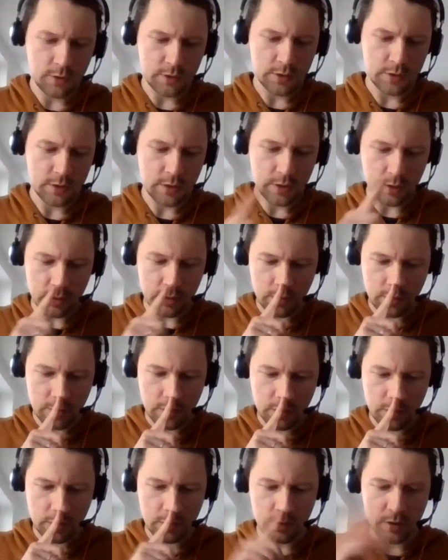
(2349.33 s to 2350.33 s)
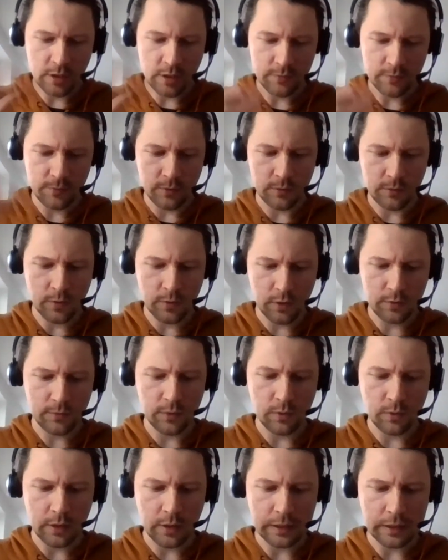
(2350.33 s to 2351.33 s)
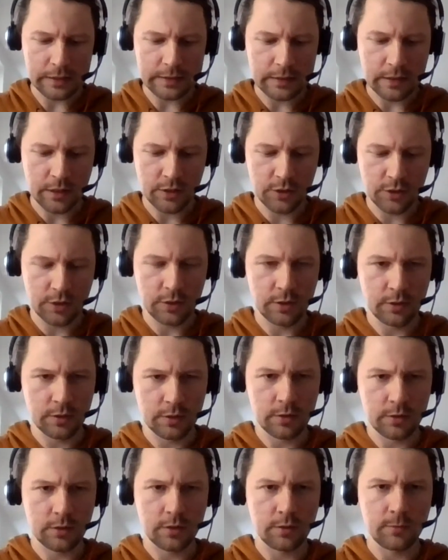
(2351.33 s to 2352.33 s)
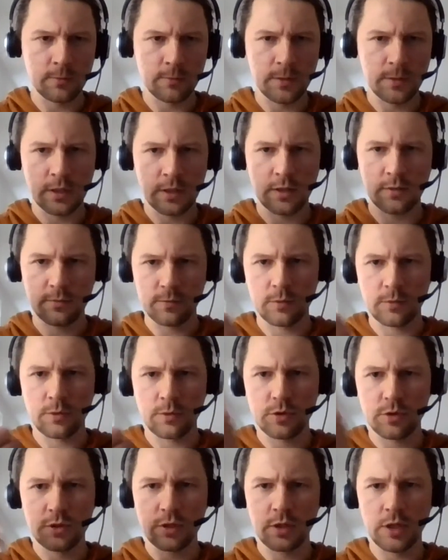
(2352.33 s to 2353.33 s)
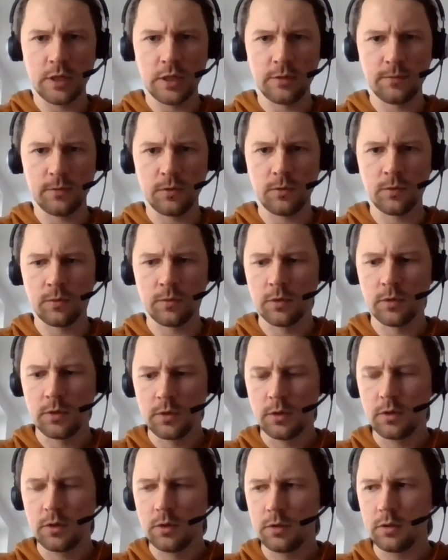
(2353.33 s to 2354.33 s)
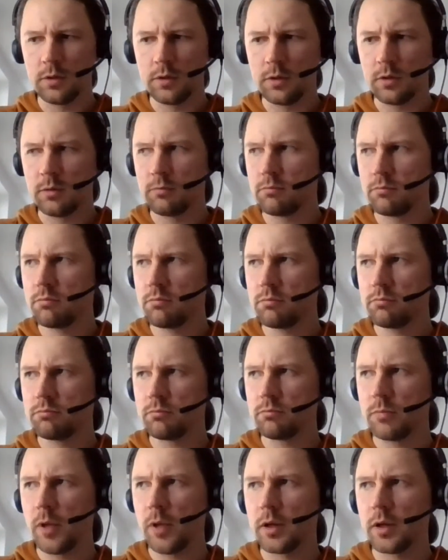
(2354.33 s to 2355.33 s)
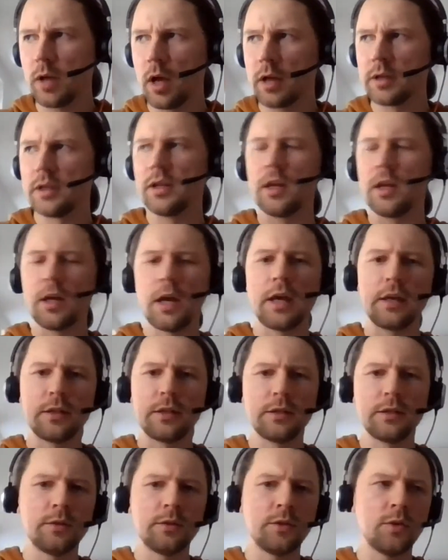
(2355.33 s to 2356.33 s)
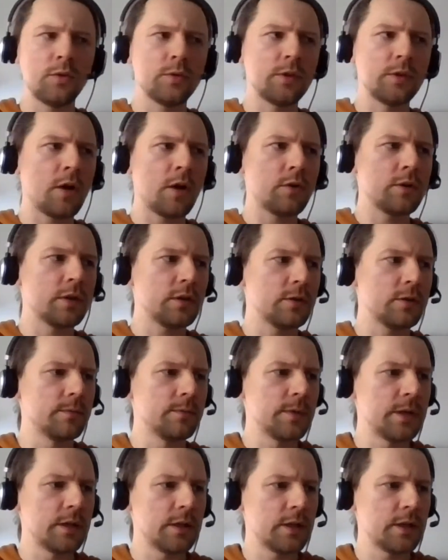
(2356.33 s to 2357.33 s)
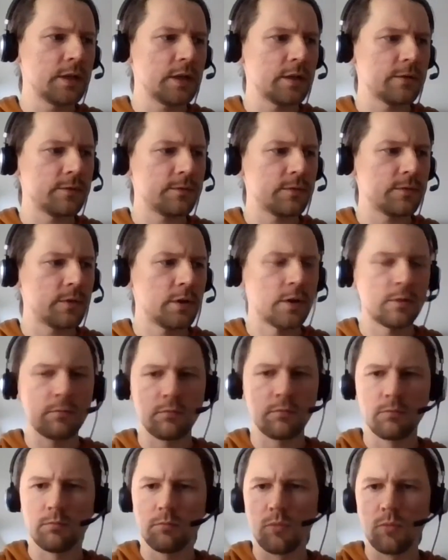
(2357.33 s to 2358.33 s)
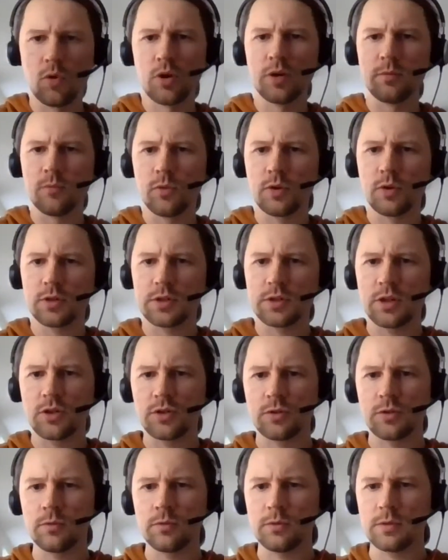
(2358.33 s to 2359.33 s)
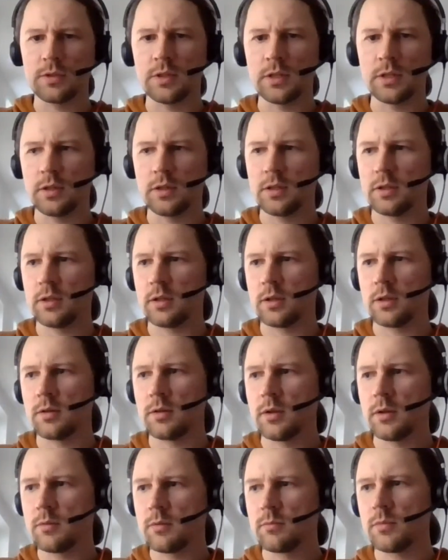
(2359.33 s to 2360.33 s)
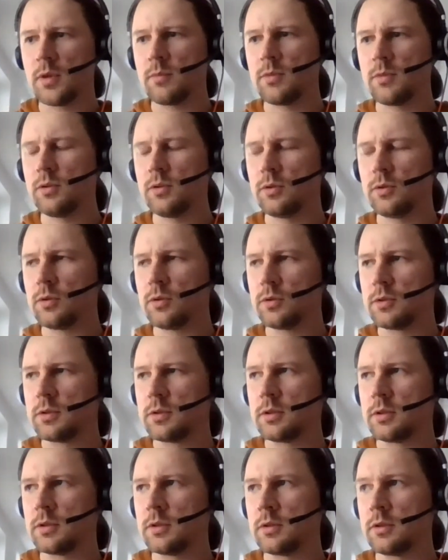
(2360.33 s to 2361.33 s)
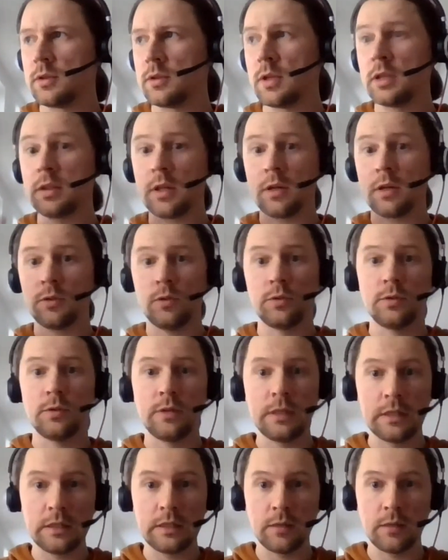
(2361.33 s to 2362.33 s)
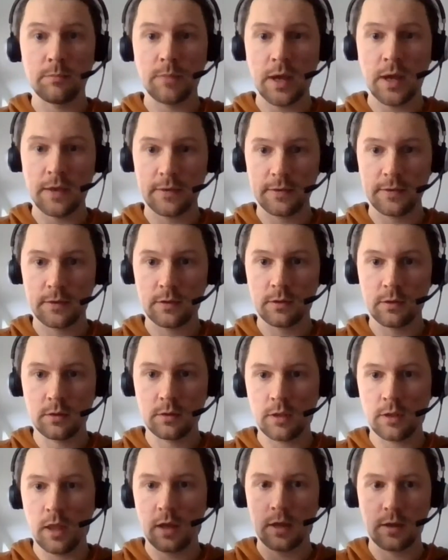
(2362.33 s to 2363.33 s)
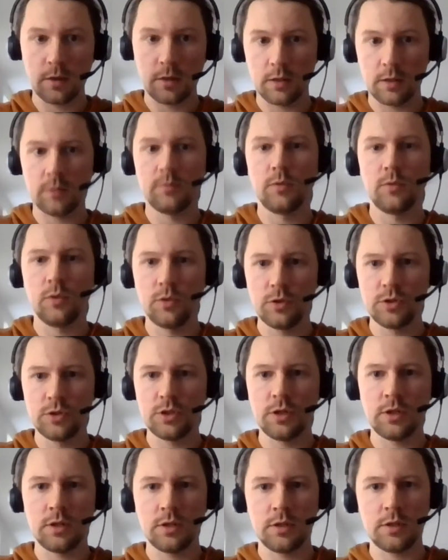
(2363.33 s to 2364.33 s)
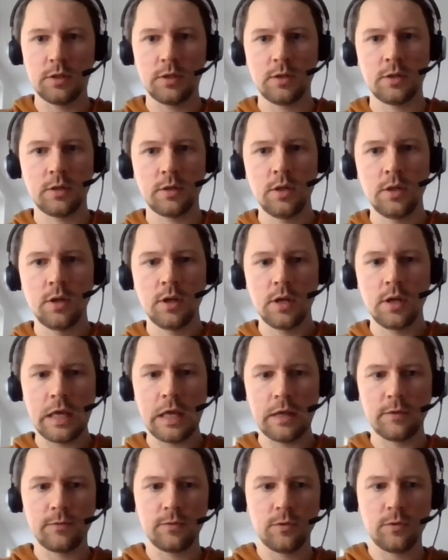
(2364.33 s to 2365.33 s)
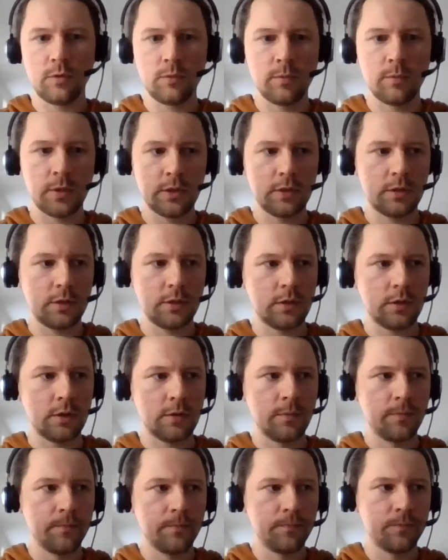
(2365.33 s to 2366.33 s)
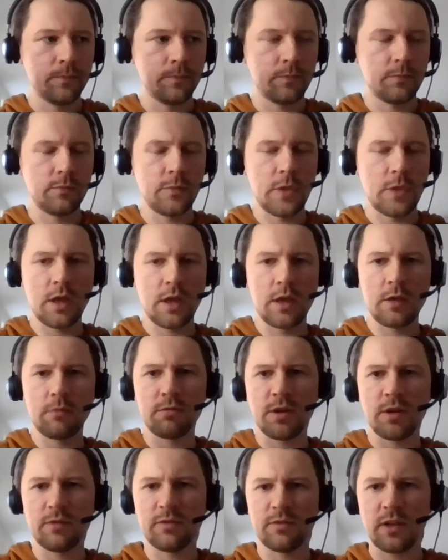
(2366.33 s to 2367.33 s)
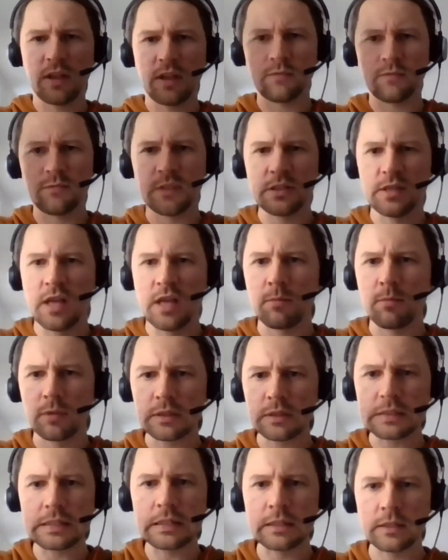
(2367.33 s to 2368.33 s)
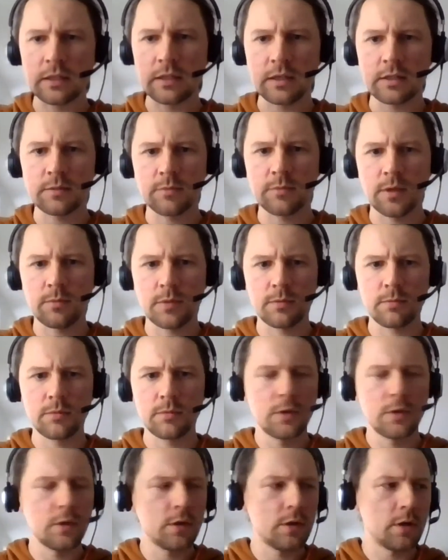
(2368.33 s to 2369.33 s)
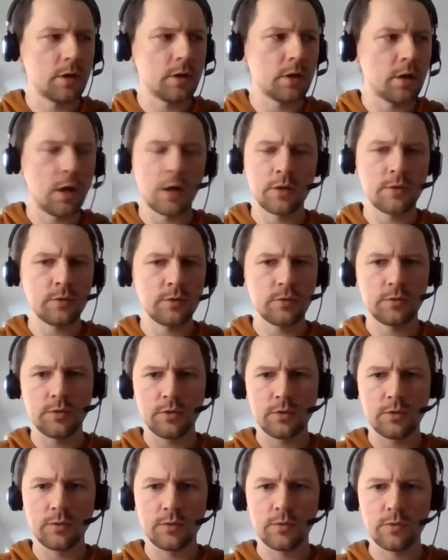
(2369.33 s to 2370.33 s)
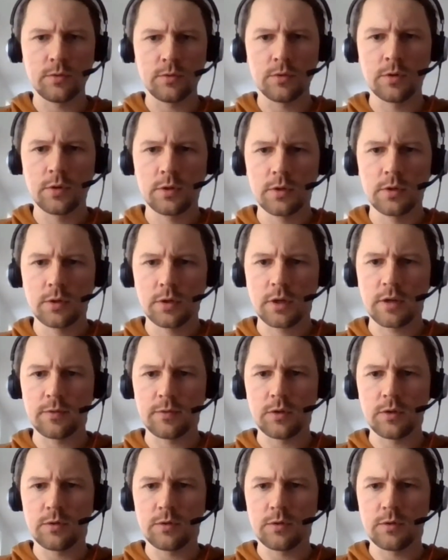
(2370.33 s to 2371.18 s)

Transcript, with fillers: or less clear. And then for workflow orchestration, we have Luigi Airflow. Um, and I know now that we have uh, more and more such tools that uh, maybe do not uh, that are not written in Python, like uh, Luigi and uh, Airflow, but uh, they have like this YAML syntax. Maybe I don't know. Do you have